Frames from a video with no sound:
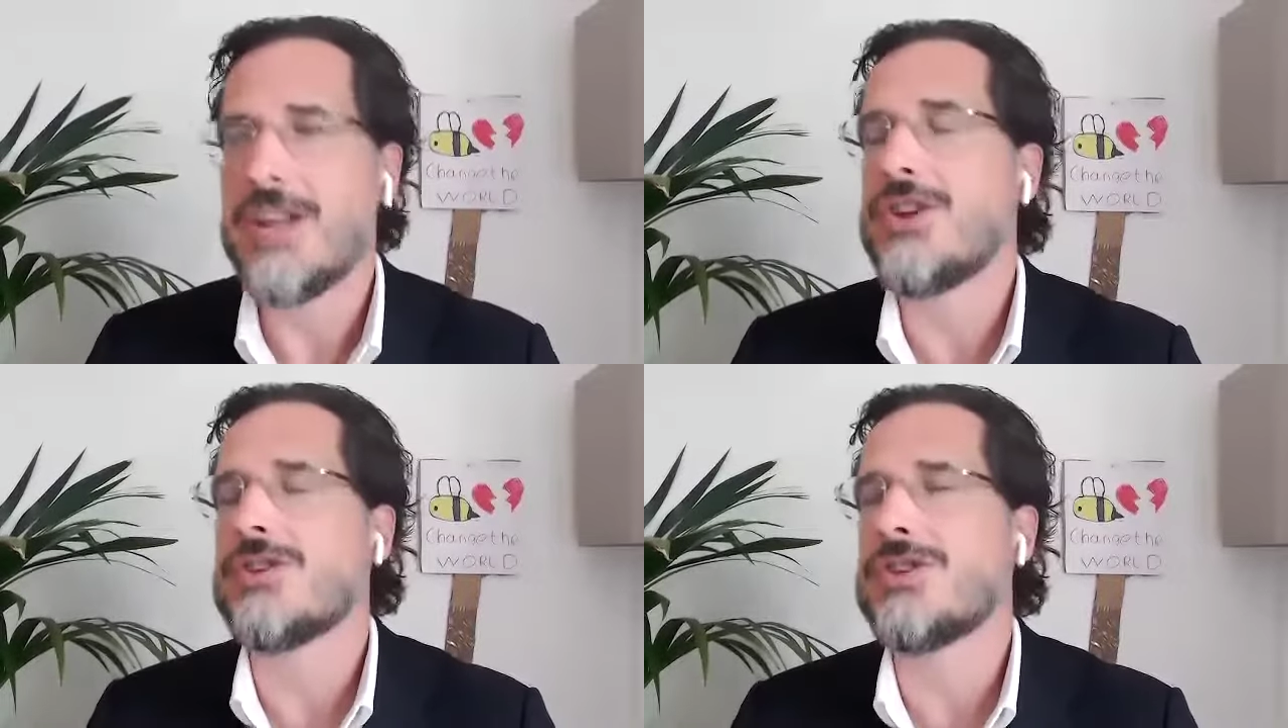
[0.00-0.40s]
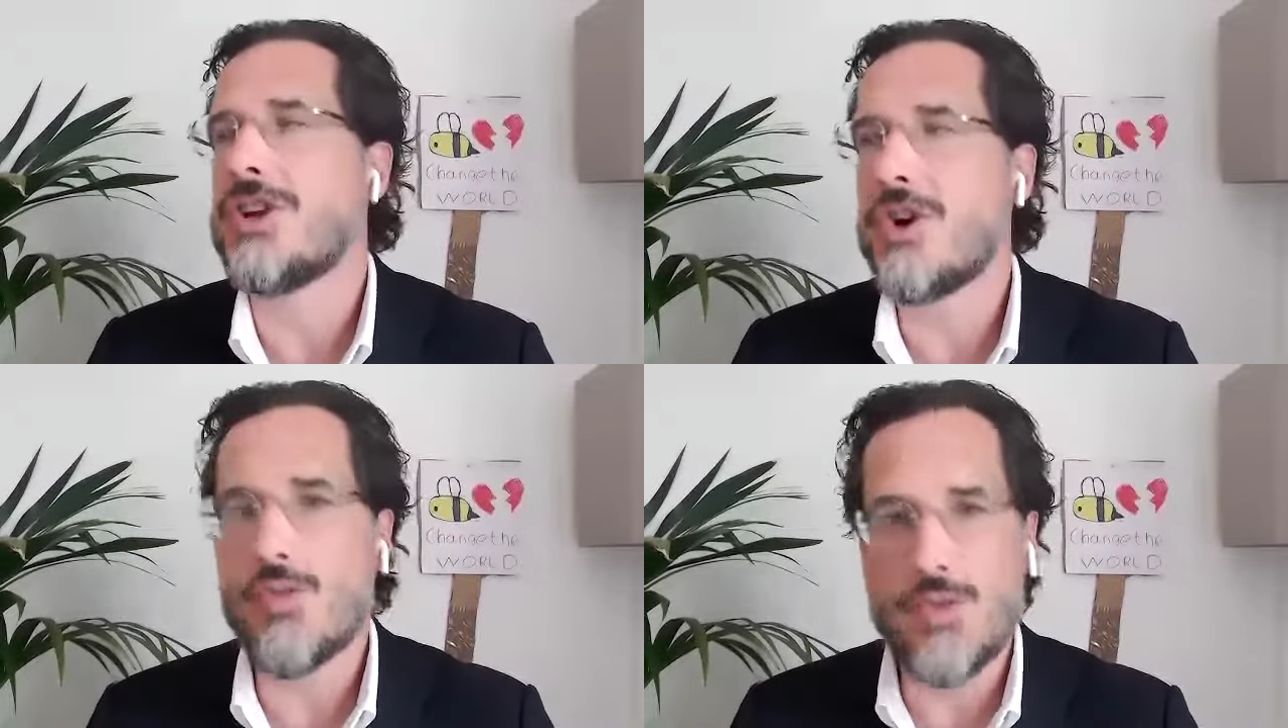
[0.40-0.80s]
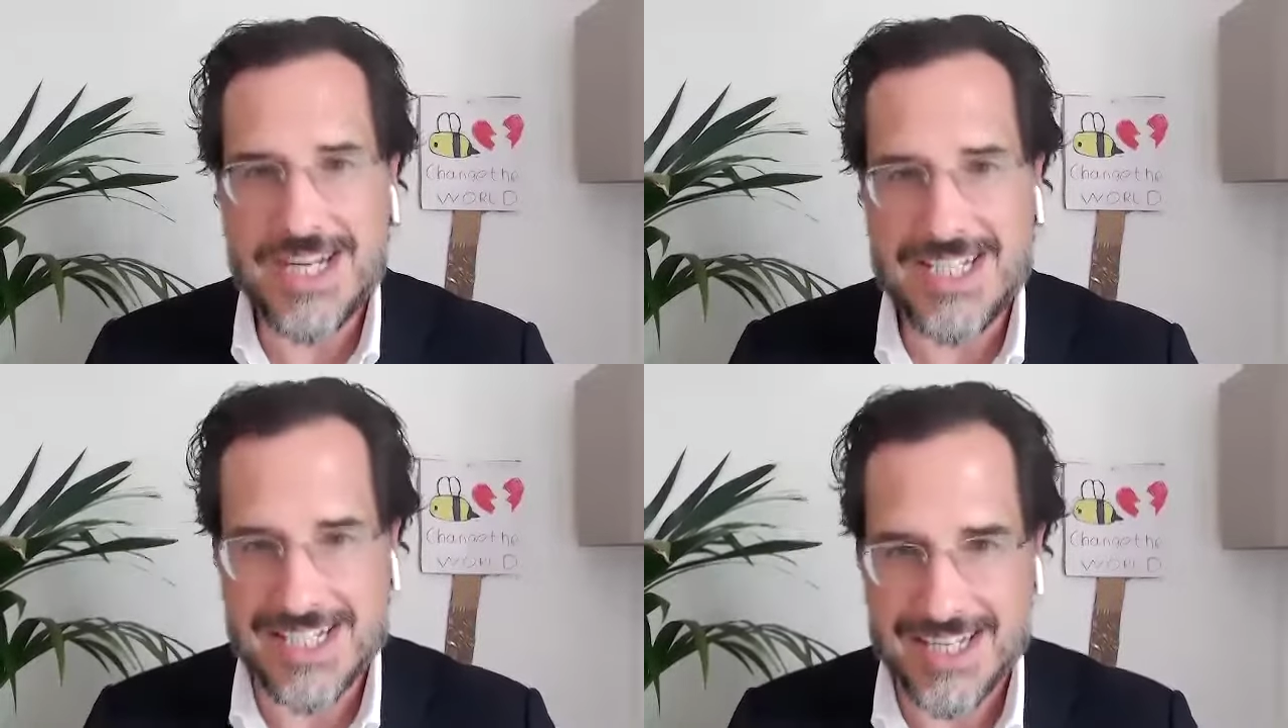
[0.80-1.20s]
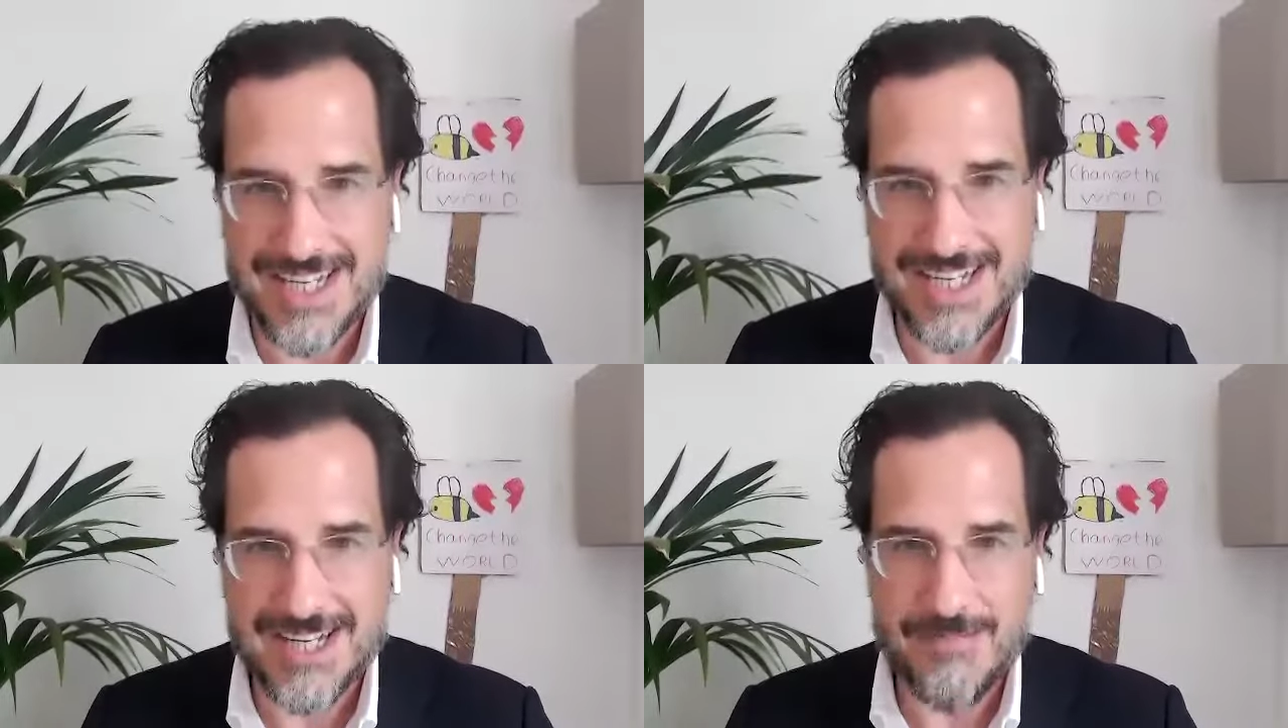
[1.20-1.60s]
There's no
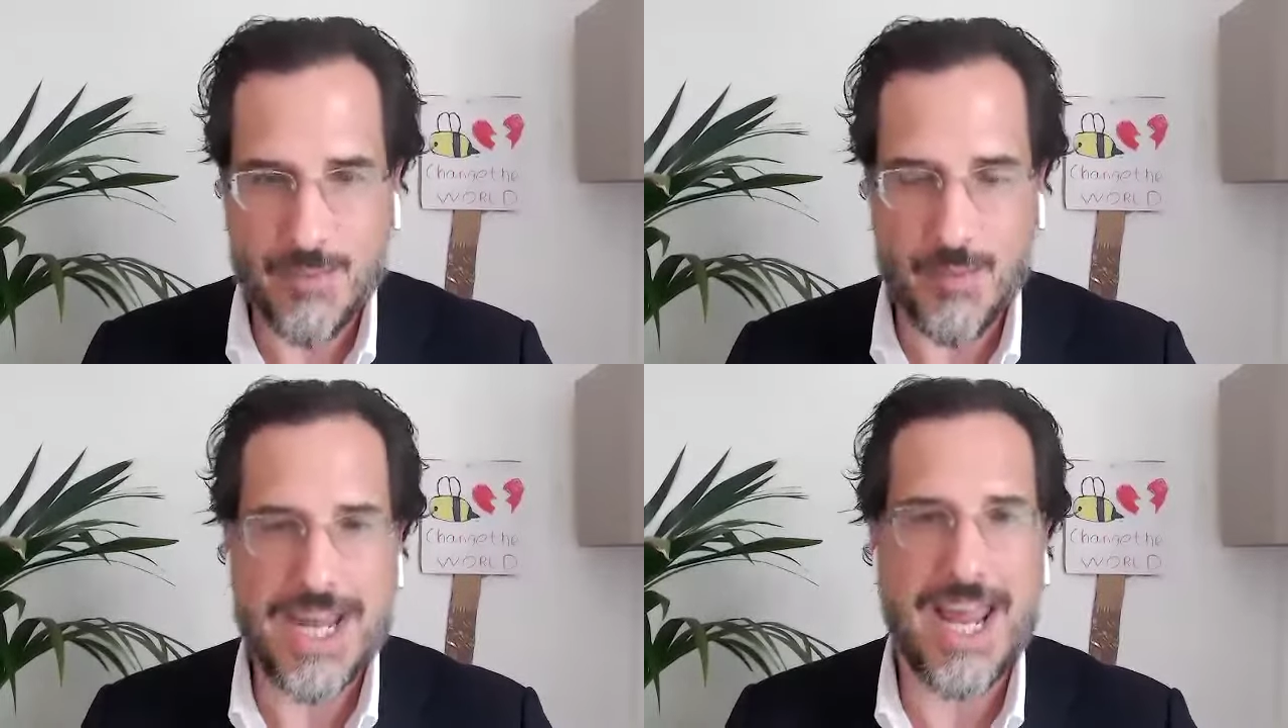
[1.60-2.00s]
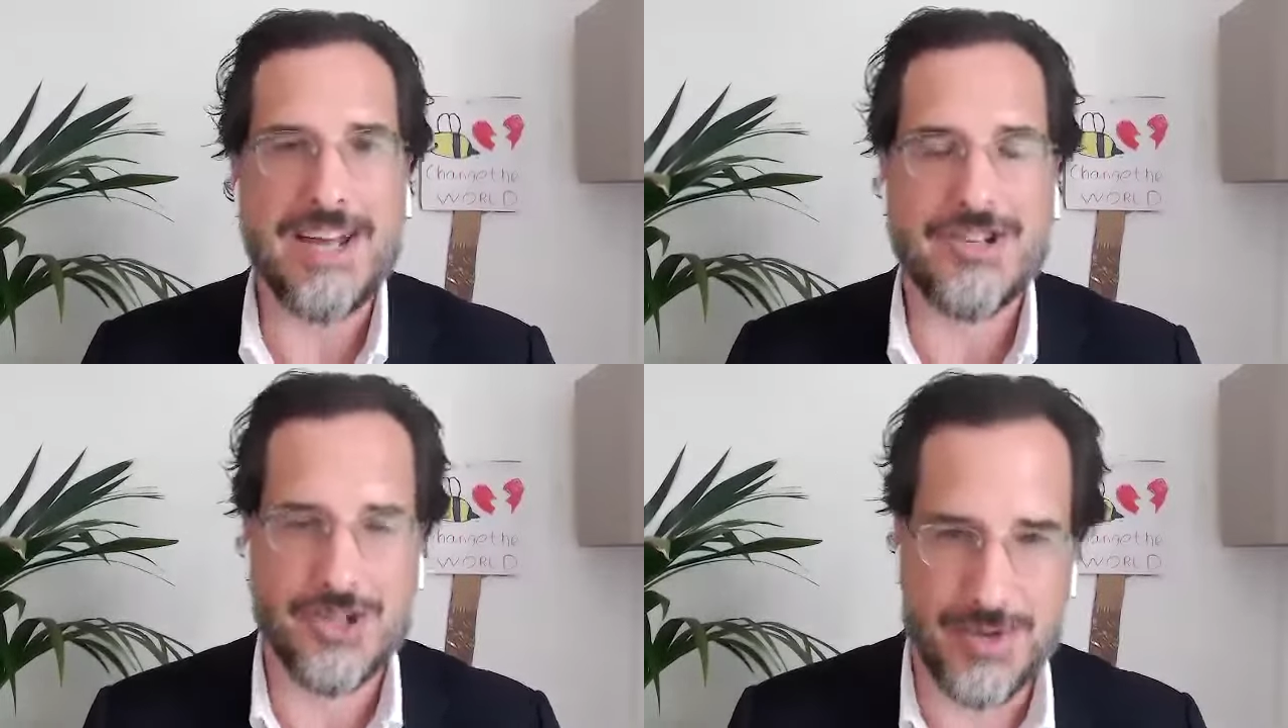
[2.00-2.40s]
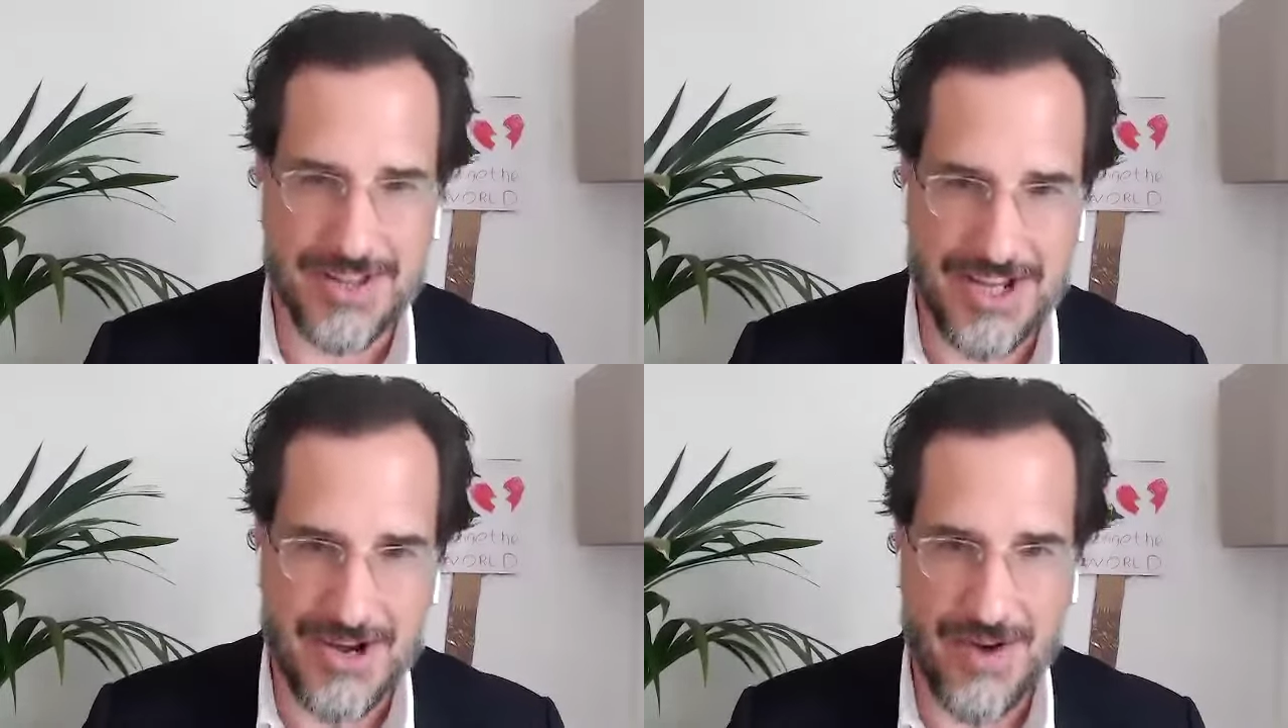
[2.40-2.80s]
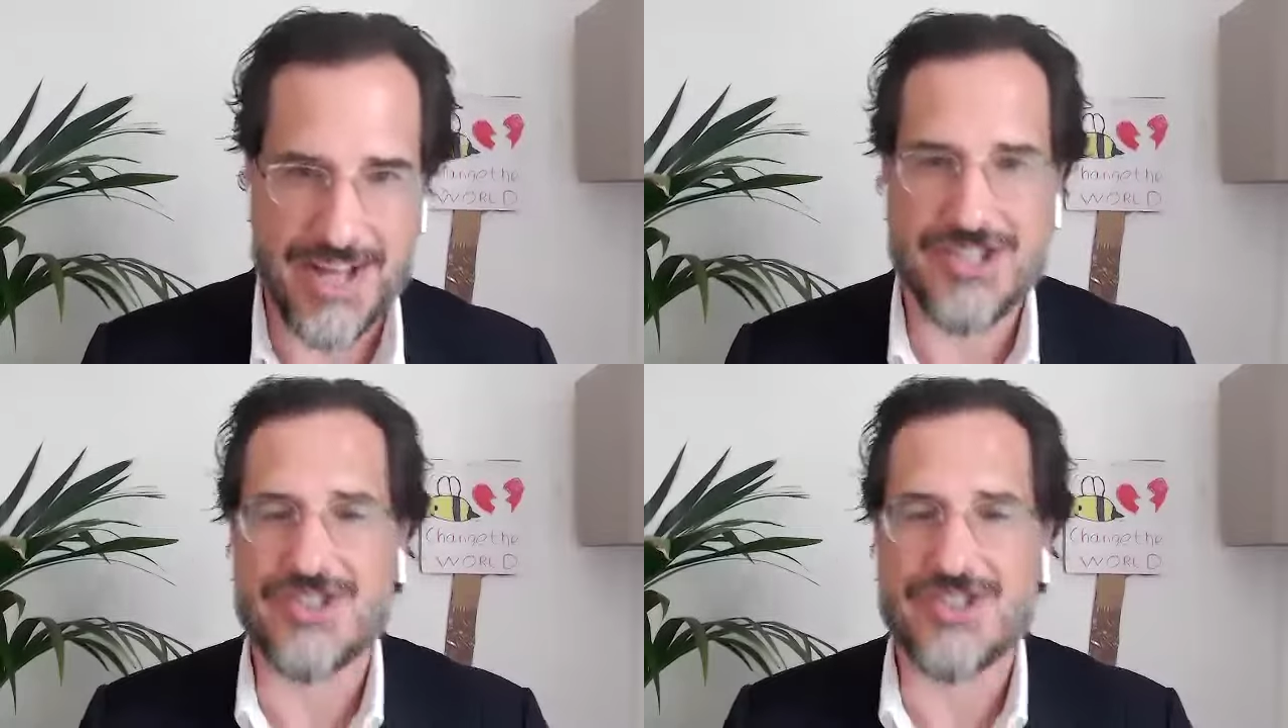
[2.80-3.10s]
reason we can't do it in the US.